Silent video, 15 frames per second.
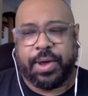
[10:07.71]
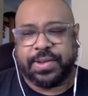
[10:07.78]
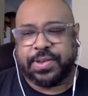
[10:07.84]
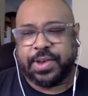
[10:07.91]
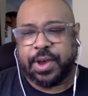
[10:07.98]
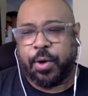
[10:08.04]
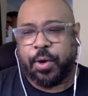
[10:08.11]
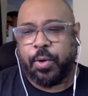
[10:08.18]
And
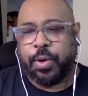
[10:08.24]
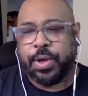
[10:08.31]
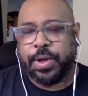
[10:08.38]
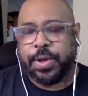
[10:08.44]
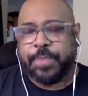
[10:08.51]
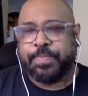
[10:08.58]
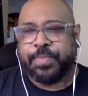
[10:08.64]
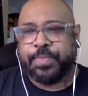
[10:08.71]
so
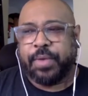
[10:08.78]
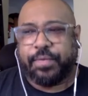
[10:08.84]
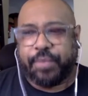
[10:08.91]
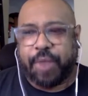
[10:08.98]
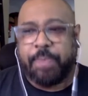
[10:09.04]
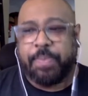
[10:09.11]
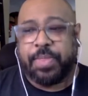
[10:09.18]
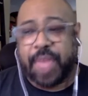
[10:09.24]

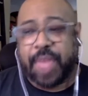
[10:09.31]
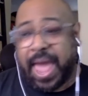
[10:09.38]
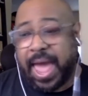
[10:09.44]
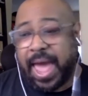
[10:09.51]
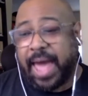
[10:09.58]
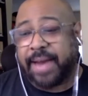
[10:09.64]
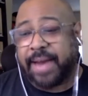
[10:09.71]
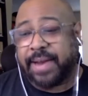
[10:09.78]
from
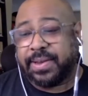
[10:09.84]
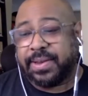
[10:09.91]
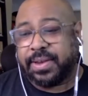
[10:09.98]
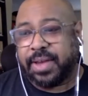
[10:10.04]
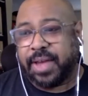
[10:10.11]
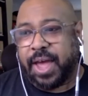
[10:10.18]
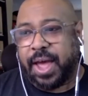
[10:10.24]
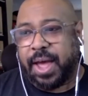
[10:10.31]
that.
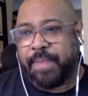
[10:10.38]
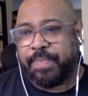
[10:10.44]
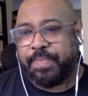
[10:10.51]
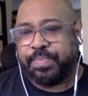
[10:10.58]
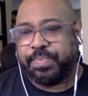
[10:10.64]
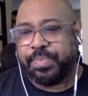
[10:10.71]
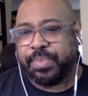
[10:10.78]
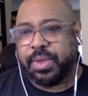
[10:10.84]
Um,